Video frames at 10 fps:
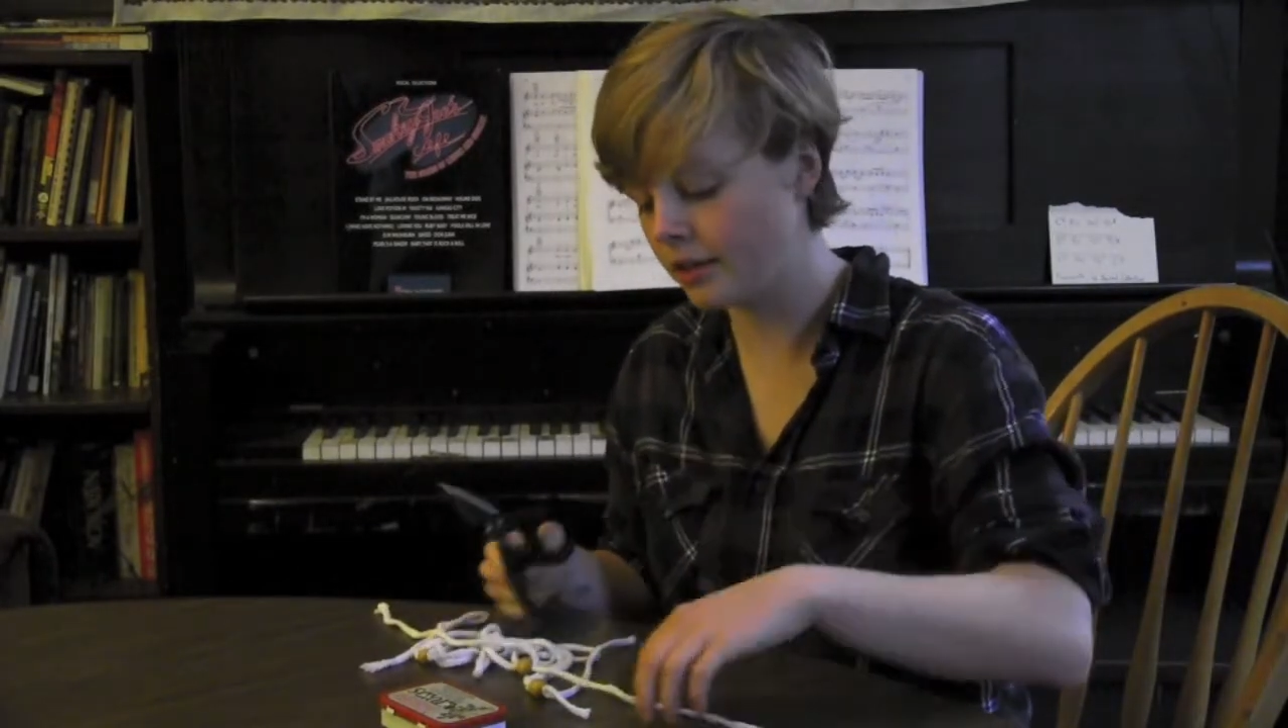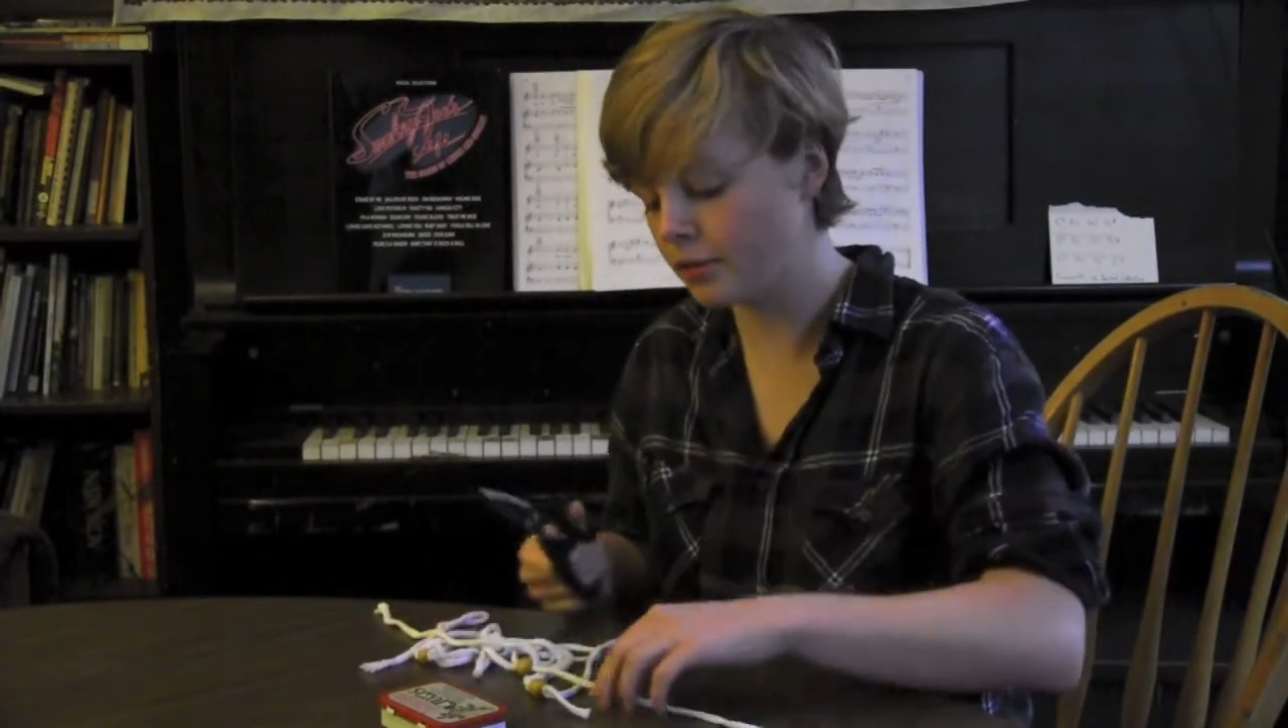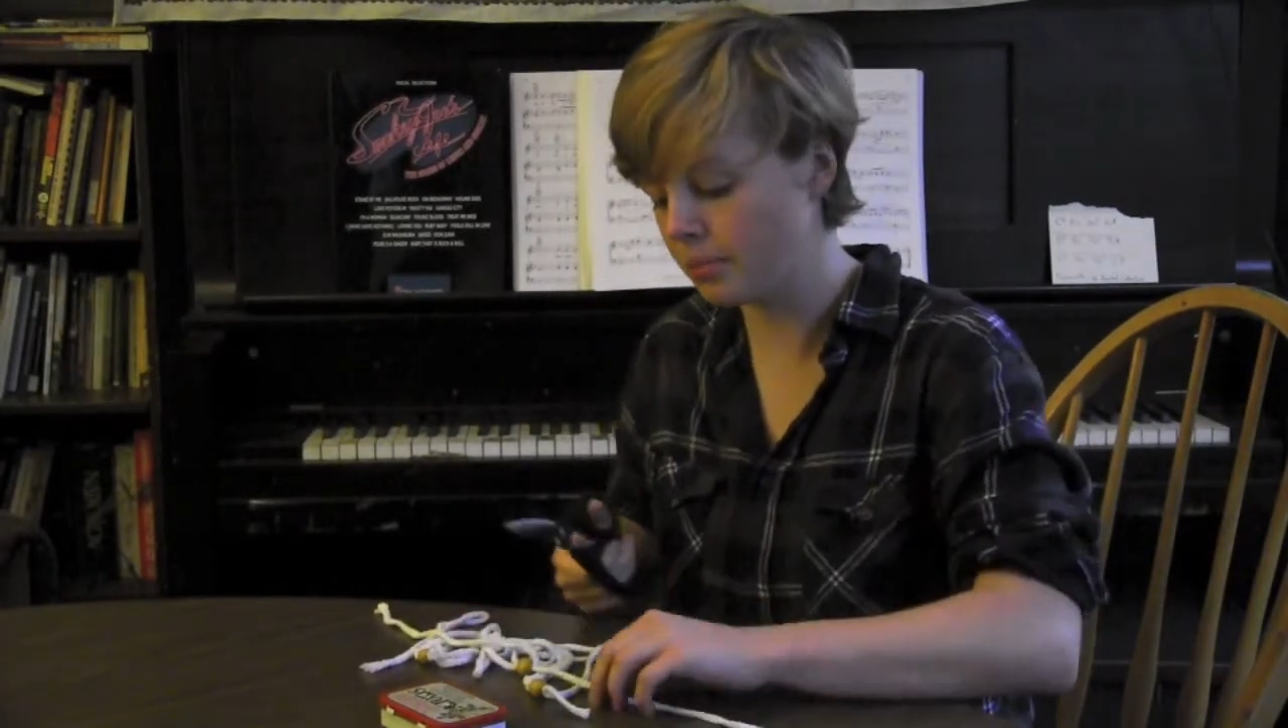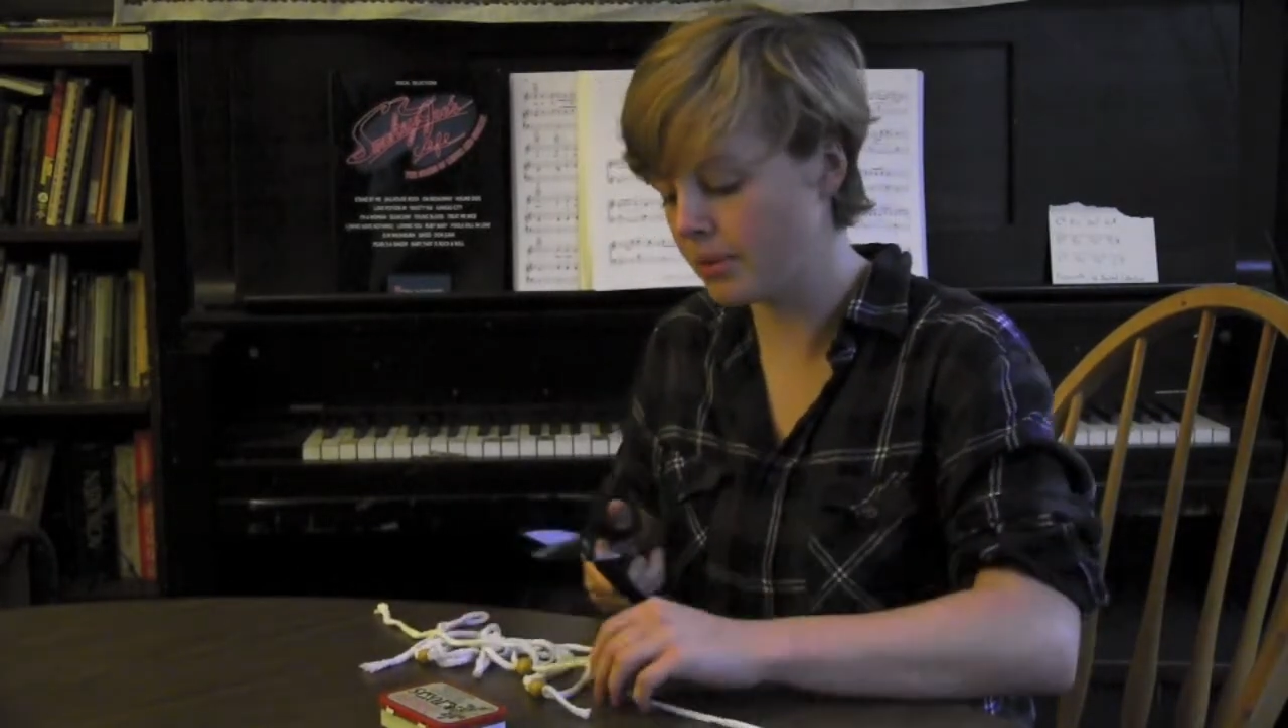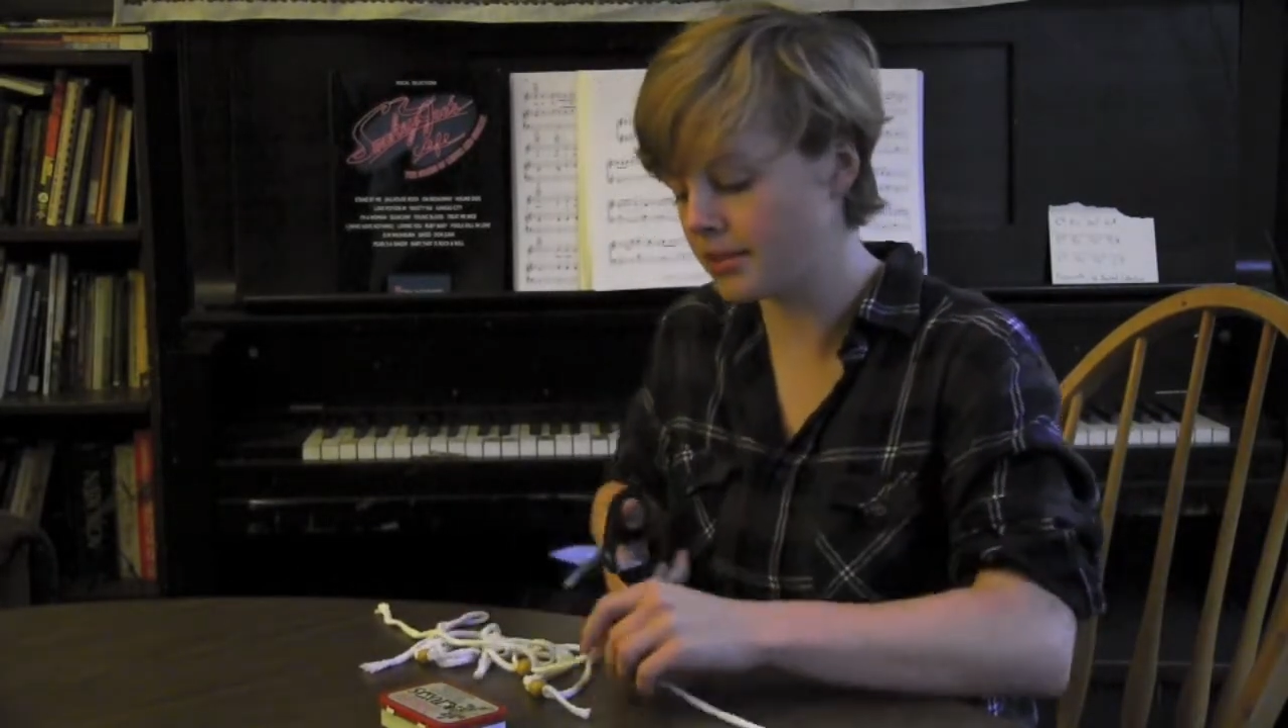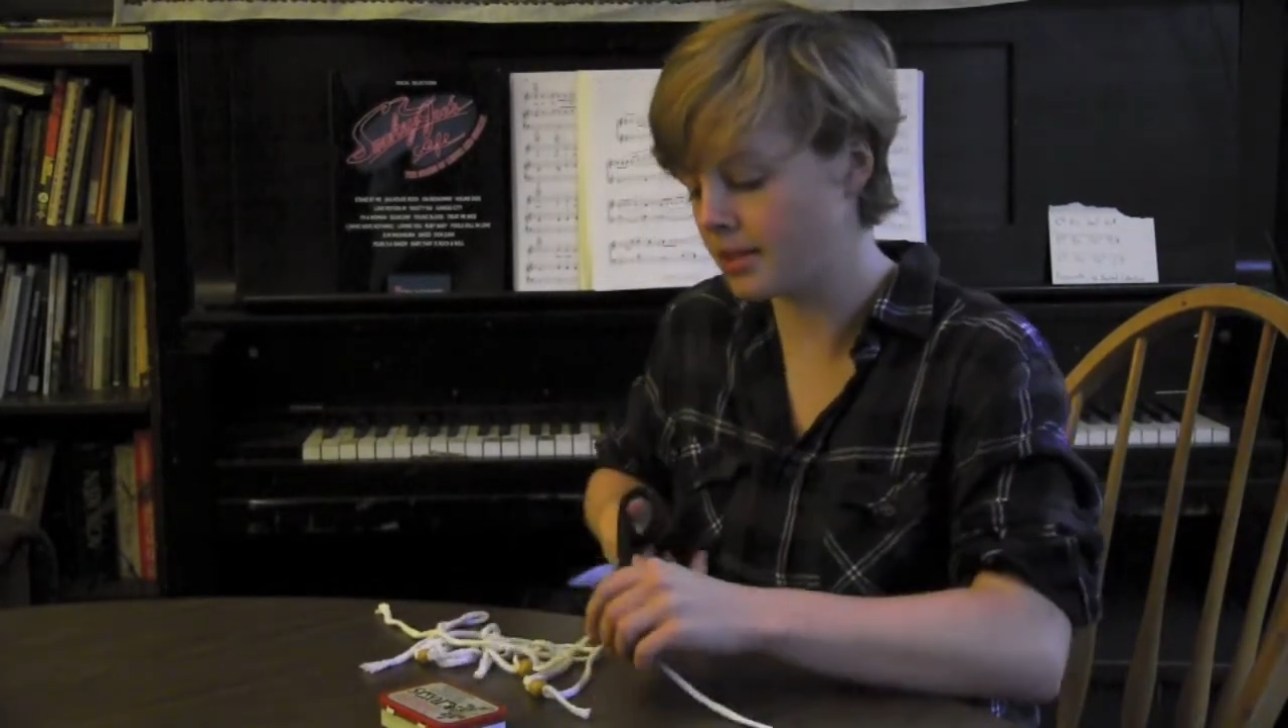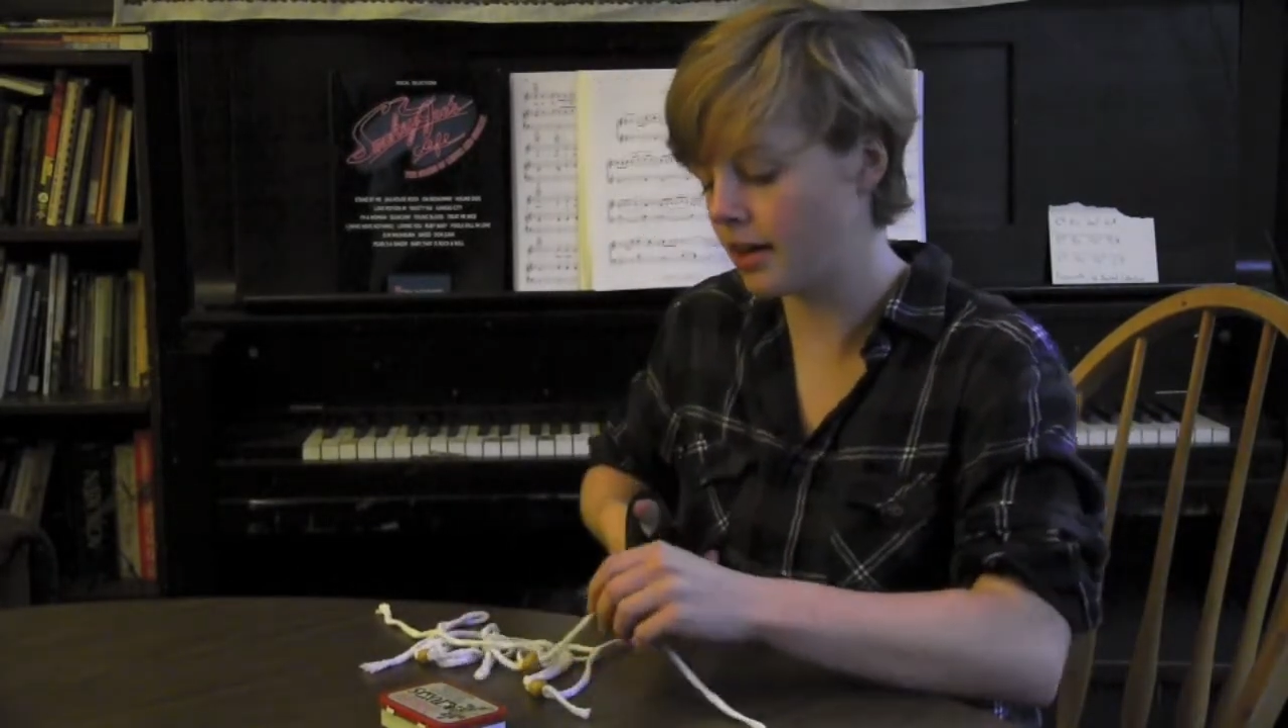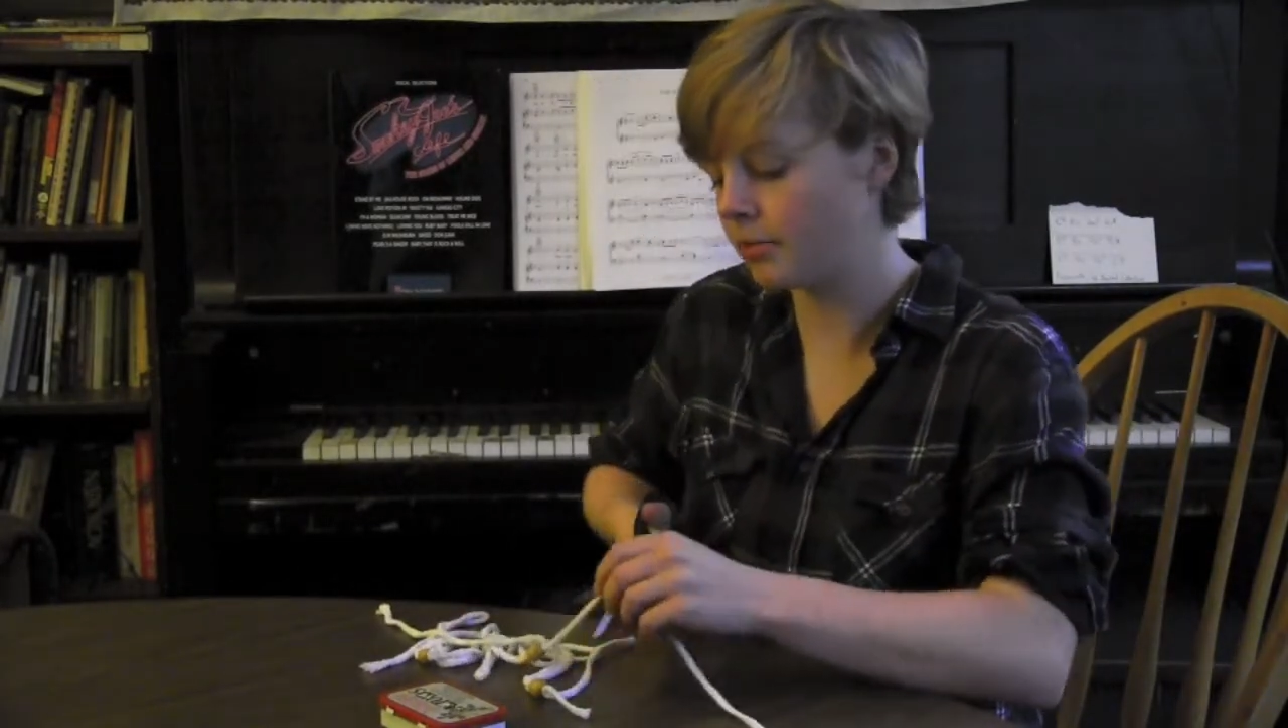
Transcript: of your mint tin.